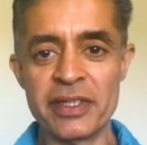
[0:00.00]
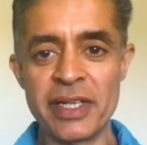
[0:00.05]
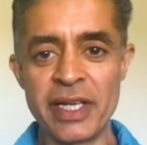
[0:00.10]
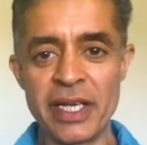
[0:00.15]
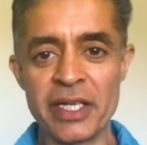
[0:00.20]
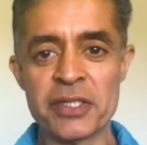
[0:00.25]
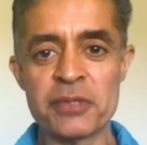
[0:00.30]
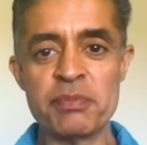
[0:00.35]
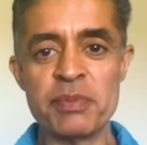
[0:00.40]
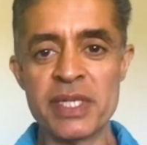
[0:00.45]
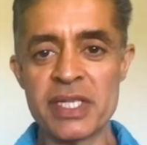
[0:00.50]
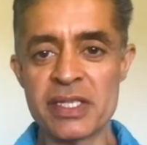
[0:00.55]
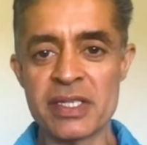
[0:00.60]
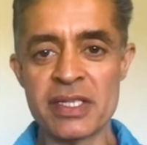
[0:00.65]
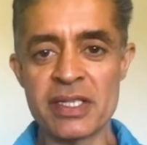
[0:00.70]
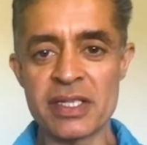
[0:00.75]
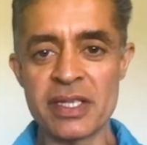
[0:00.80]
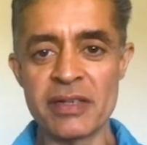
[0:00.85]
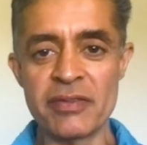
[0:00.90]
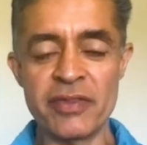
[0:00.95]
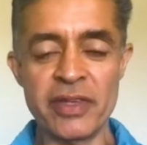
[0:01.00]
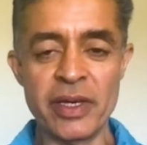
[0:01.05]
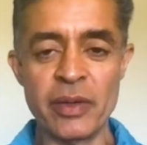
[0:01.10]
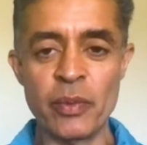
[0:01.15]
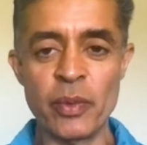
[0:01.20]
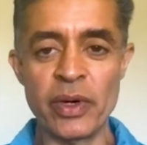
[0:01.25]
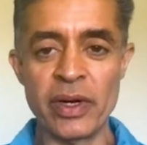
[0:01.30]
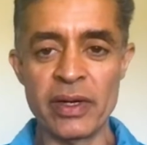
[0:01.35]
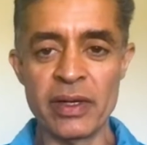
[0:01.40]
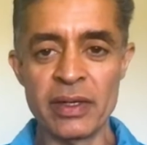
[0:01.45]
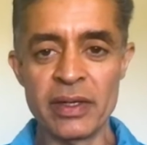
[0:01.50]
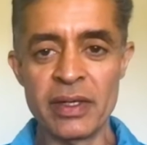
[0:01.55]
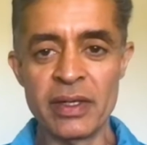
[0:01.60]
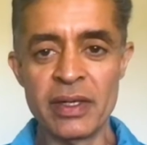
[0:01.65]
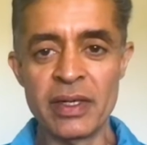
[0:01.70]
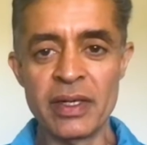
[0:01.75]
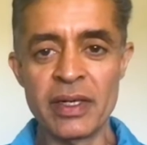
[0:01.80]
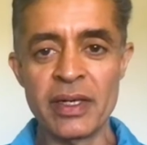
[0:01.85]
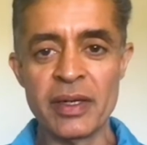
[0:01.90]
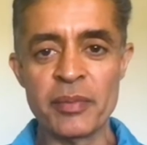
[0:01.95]
and Edge business at VMware.
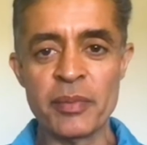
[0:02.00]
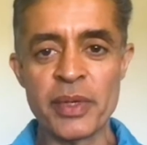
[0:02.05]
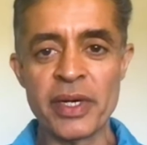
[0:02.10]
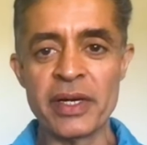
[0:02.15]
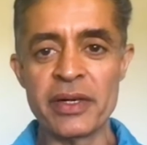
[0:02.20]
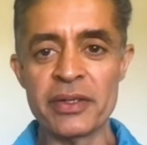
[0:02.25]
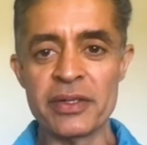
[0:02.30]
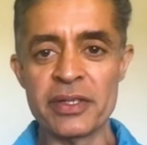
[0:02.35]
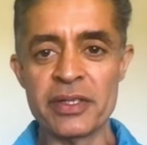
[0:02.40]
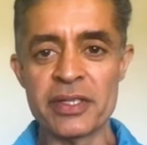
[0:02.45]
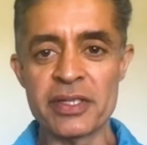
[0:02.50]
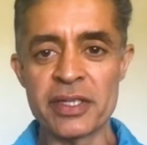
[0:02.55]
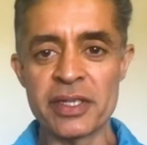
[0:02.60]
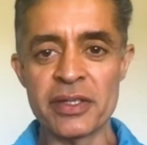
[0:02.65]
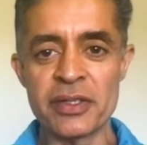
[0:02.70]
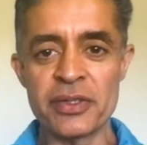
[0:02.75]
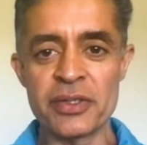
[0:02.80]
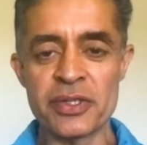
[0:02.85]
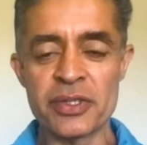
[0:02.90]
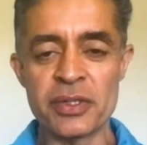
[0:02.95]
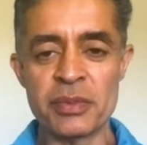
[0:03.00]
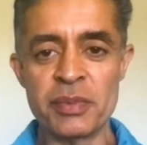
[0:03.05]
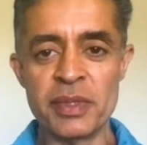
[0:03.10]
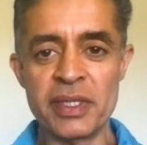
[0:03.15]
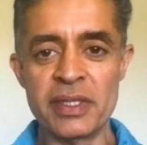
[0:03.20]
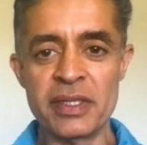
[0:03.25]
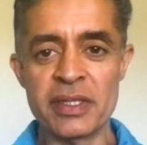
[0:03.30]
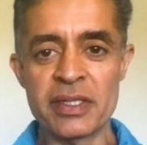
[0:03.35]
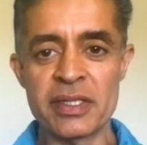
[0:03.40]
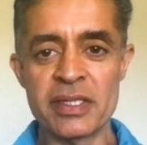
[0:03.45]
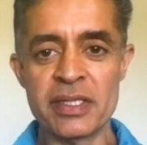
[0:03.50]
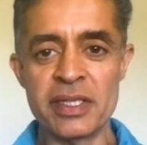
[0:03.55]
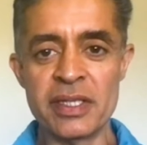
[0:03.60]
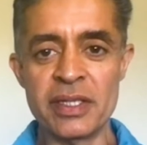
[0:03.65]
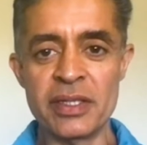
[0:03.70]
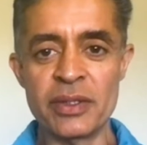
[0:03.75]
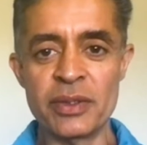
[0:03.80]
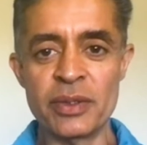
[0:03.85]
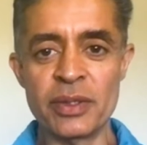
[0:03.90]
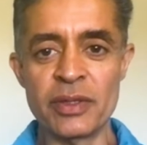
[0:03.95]
And prior to this, I used to be the
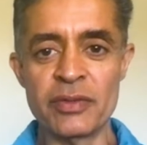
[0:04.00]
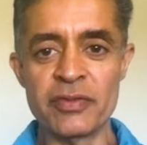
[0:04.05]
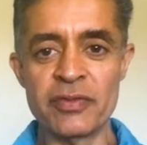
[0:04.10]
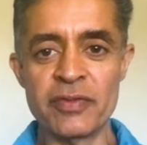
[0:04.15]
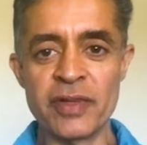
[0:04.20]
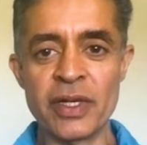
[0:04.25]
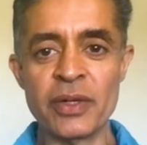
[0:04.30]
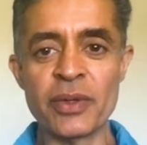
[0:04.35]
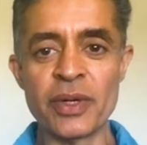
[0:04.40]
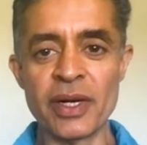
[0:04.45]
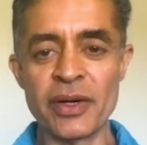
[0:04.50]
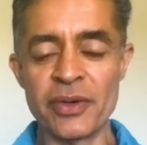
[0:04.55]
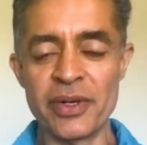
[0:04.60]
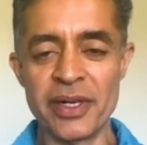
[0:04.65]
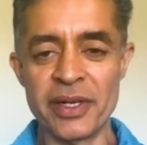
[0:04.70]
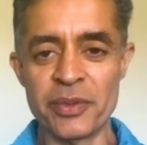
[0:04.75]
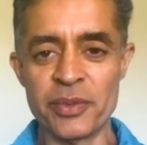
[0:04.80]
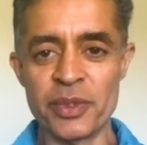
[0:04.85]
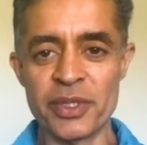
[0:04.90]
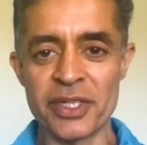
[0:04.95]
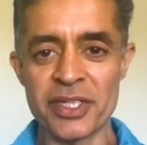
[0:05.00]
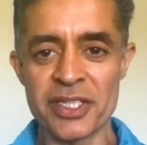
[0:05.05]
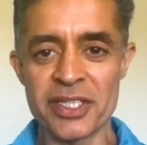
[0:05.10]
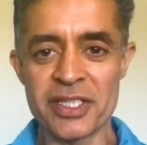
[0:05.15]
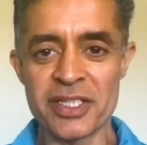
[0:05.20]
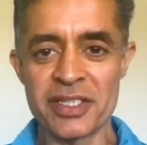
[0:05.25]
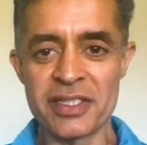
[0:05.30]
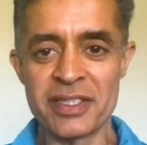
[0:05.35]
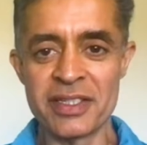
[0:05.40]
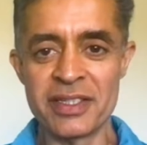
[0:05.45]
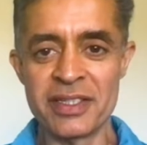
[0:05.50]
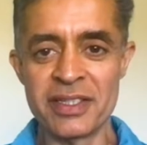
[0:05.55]
CEO of VeloCloud Networks.